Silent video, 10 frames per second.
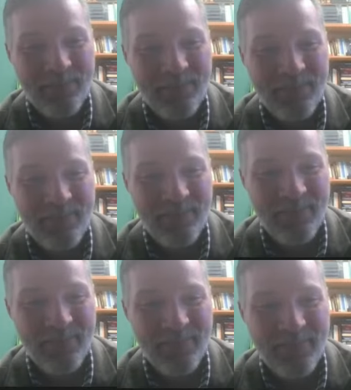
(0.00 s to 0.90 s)

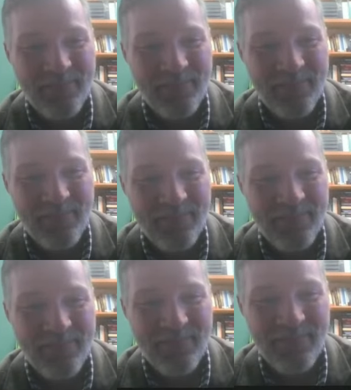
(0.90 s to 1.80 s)

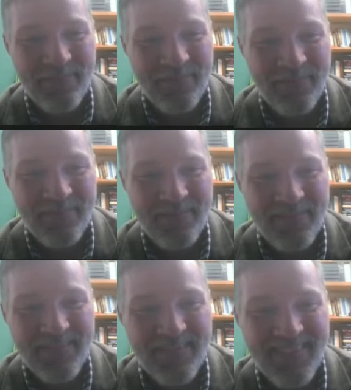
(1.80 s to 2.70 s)

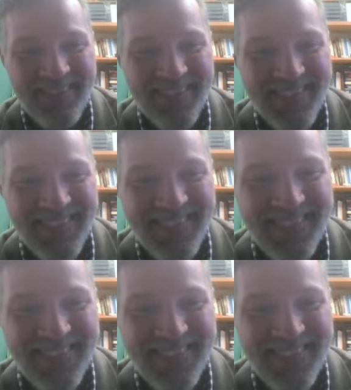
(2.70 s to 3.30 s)
The person shown says nothing.